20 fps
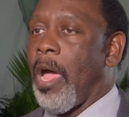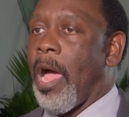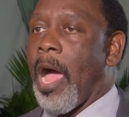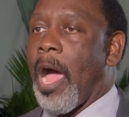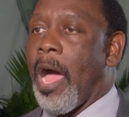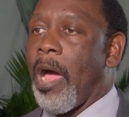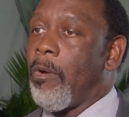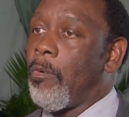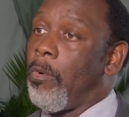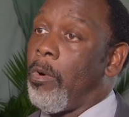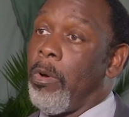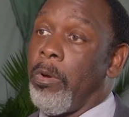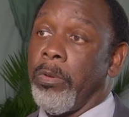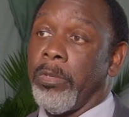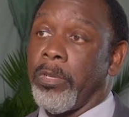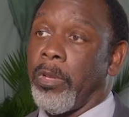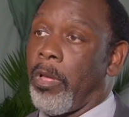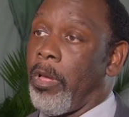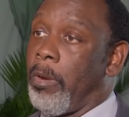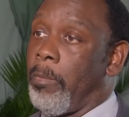our
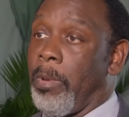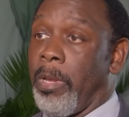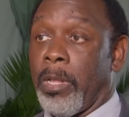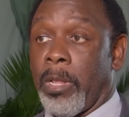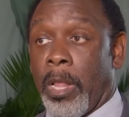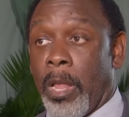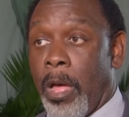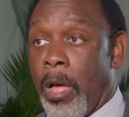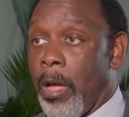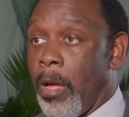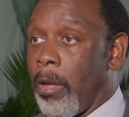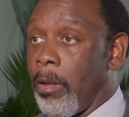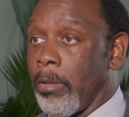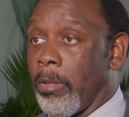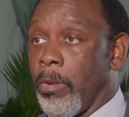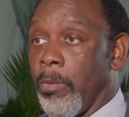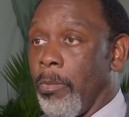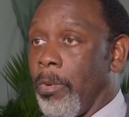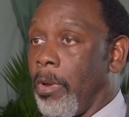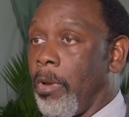roads are going to be clogged.
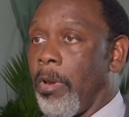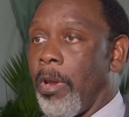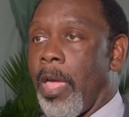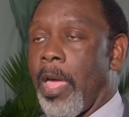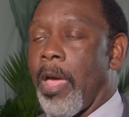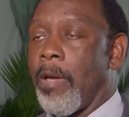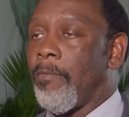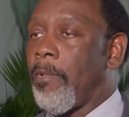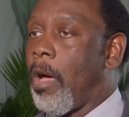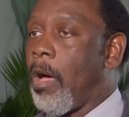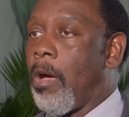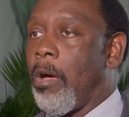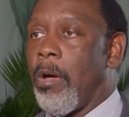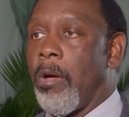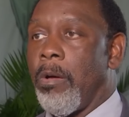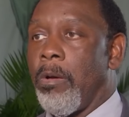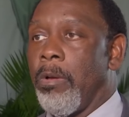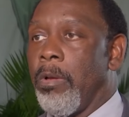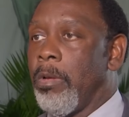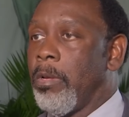We're going to have
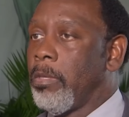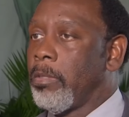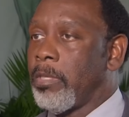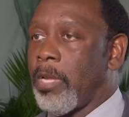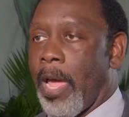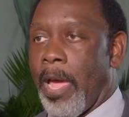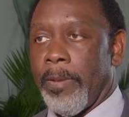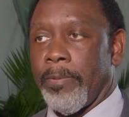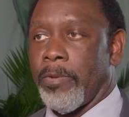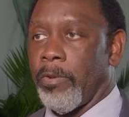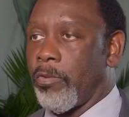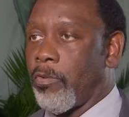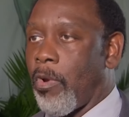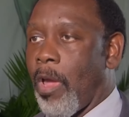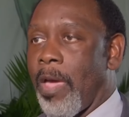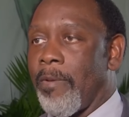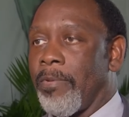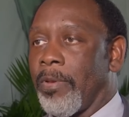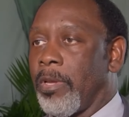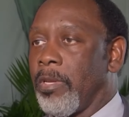all types of
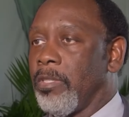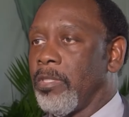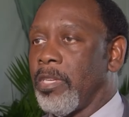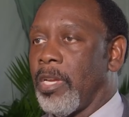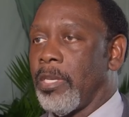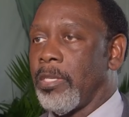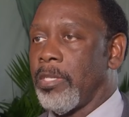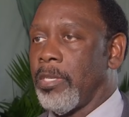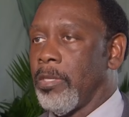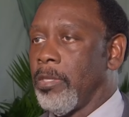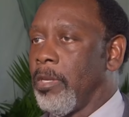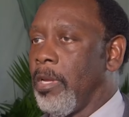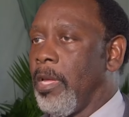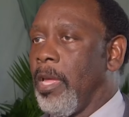traffic congestion.